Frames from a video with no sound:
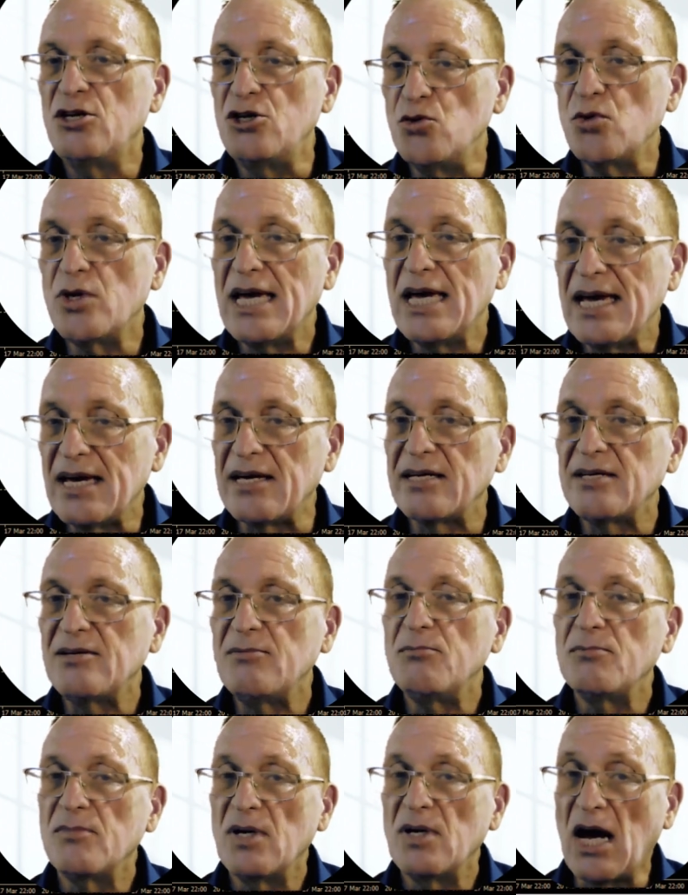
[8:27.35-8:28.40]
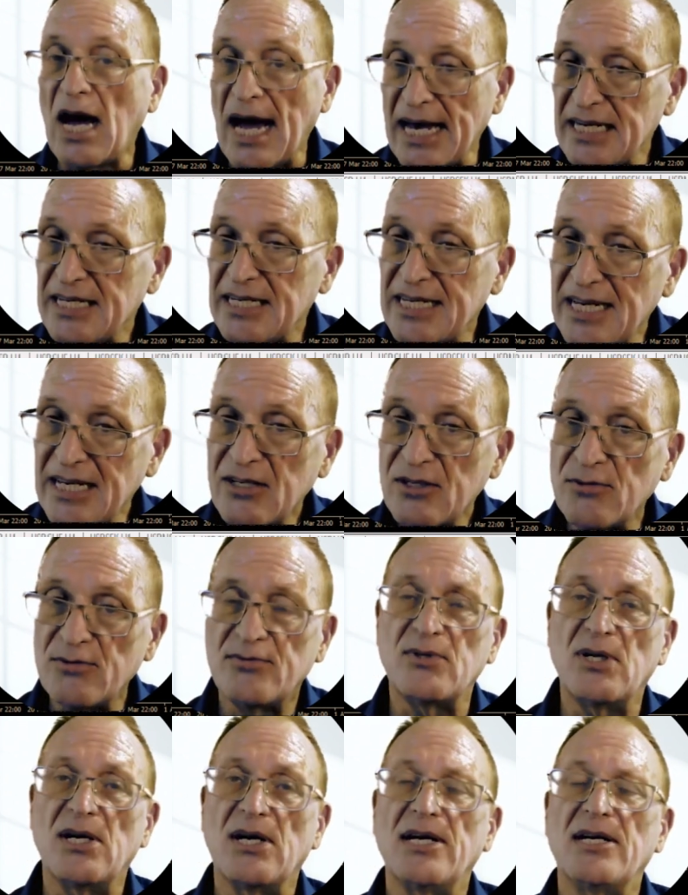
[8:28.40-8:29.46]
you can
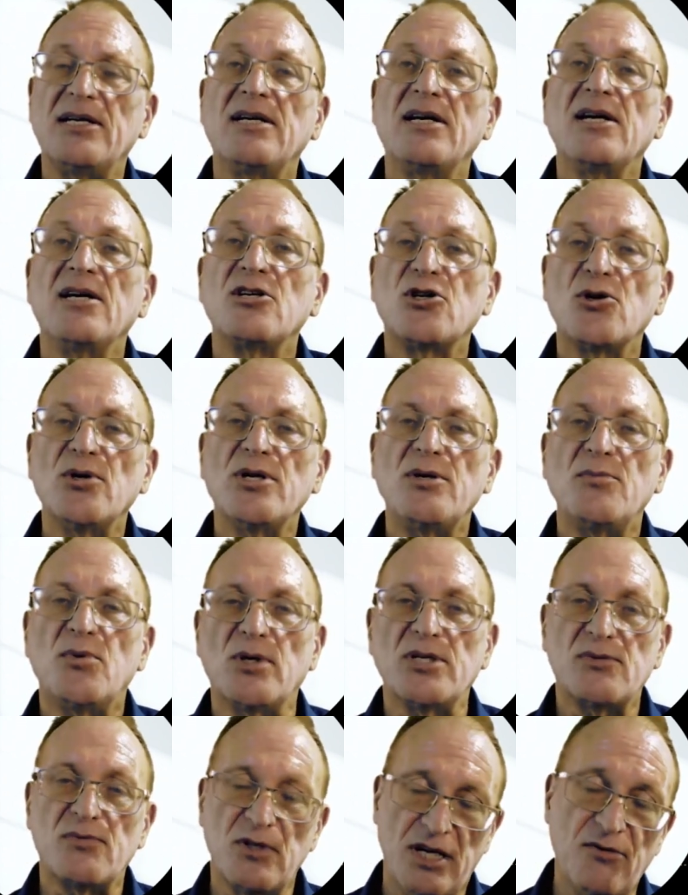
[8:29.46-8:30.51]
identify turning points.